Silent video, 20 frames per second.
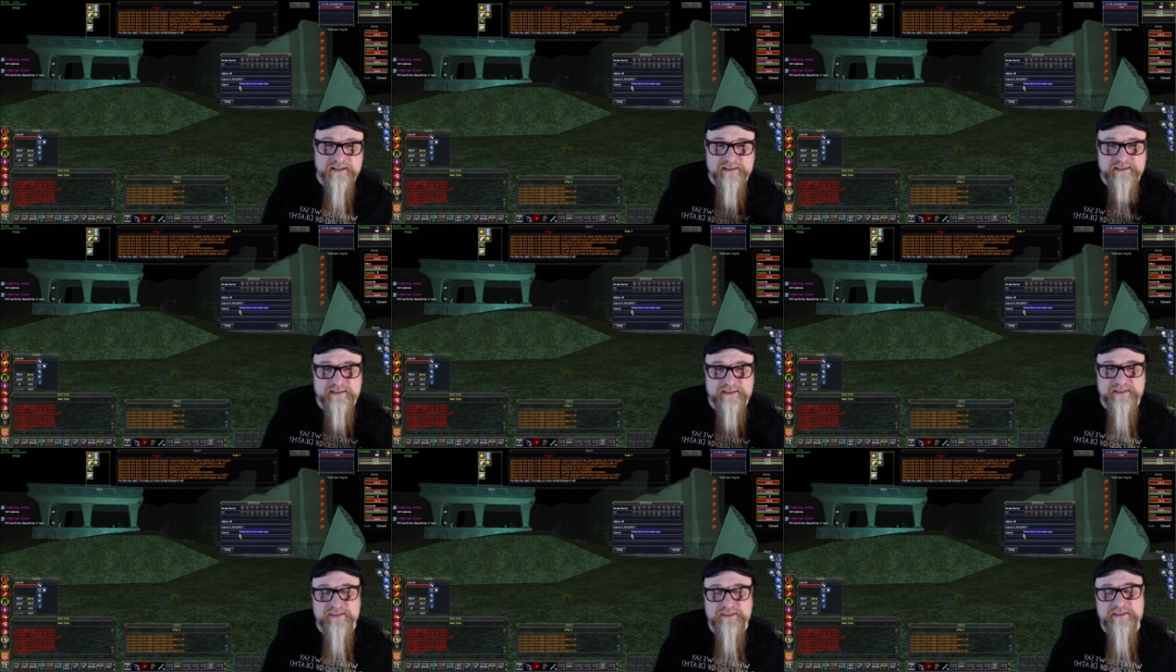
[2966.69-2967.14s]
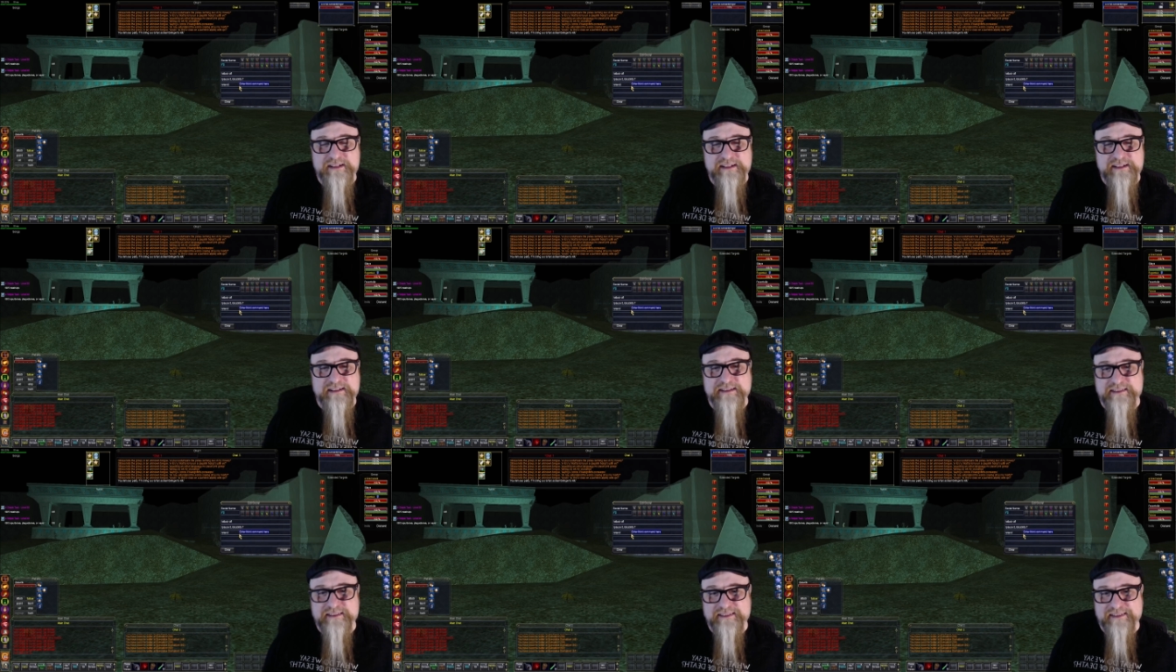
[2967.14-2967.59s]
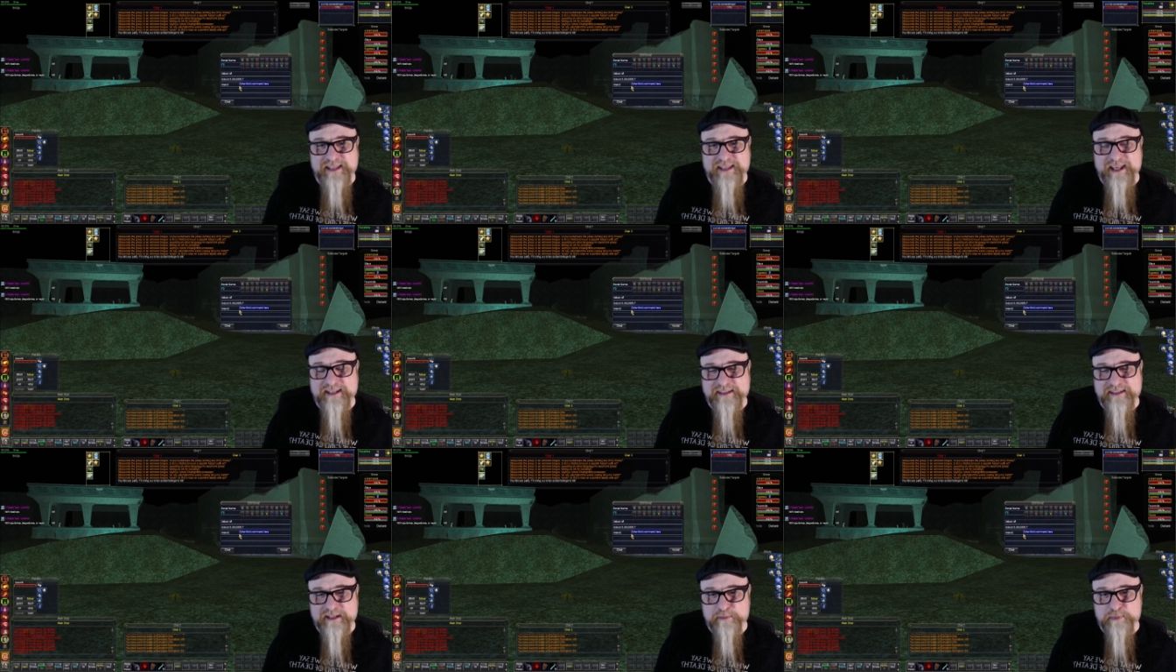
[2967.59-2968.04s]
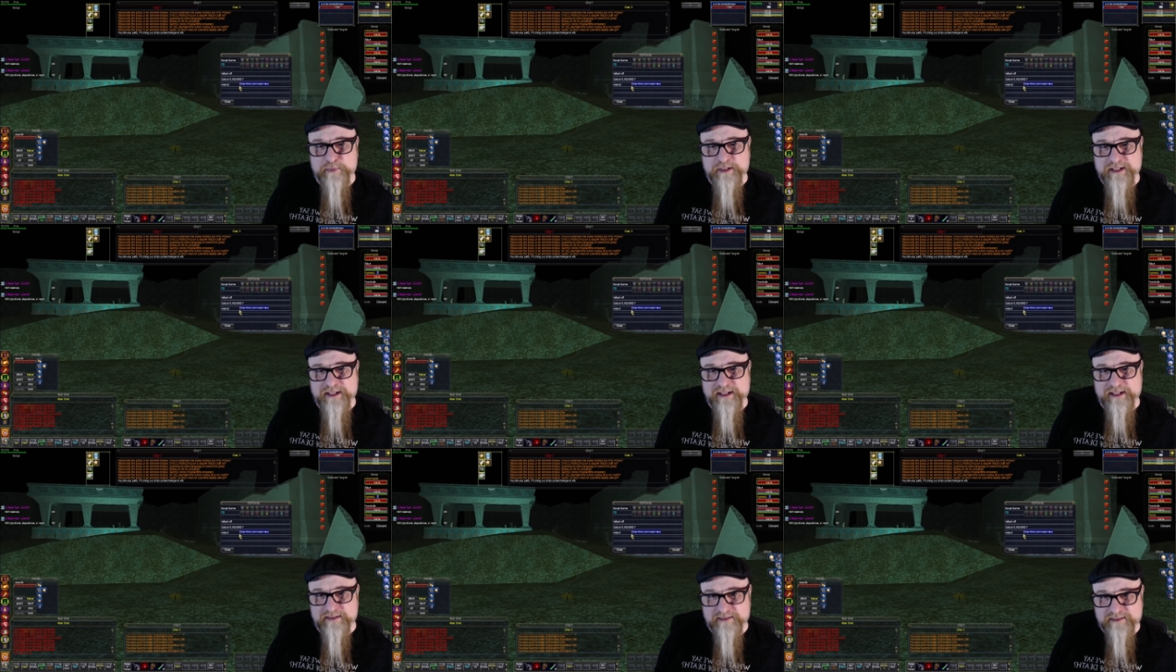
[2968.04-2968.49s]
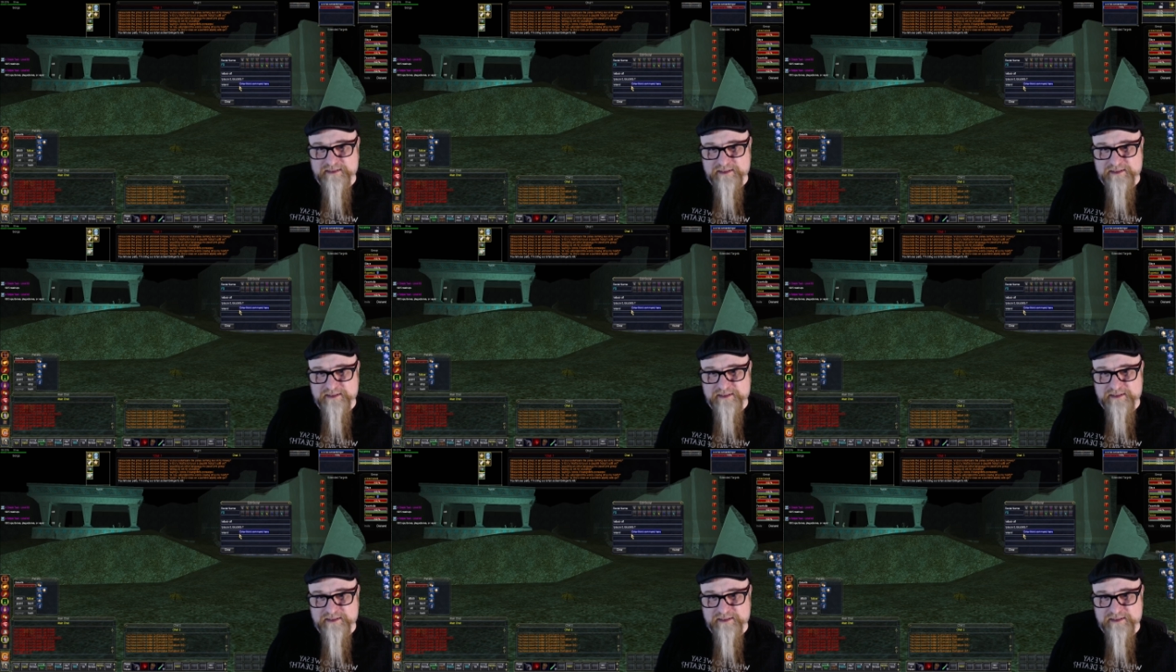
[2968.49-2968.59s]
So you need to stand up again.